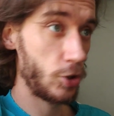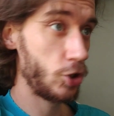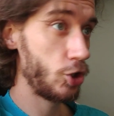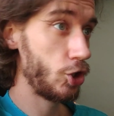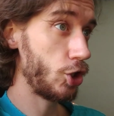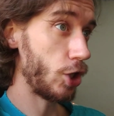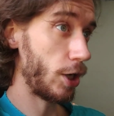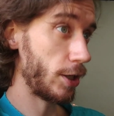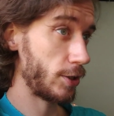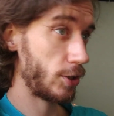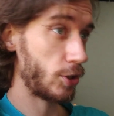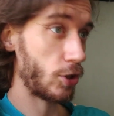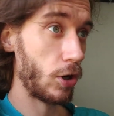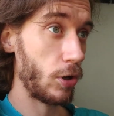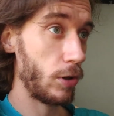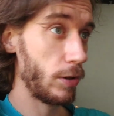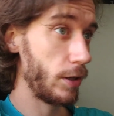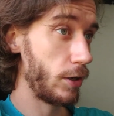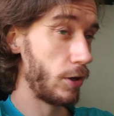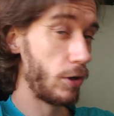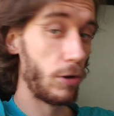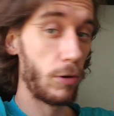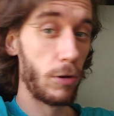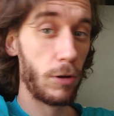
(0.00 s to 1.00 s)
just our
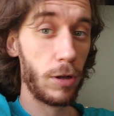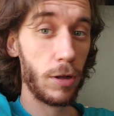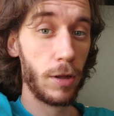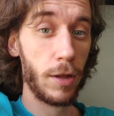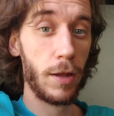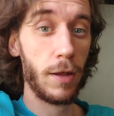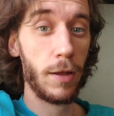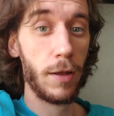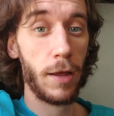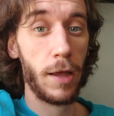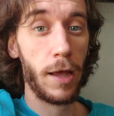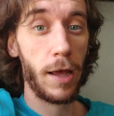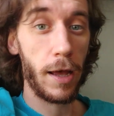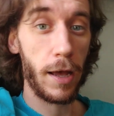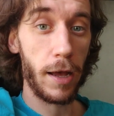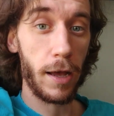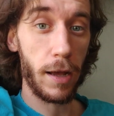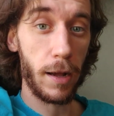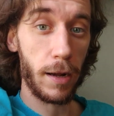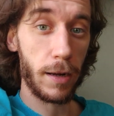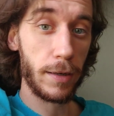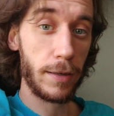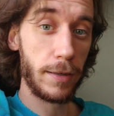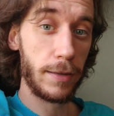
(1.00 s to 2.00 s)
little
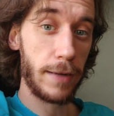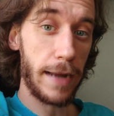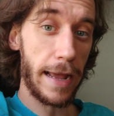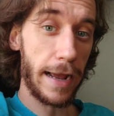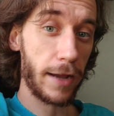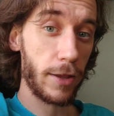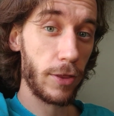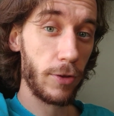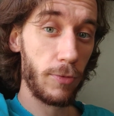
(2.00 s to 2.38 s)
neck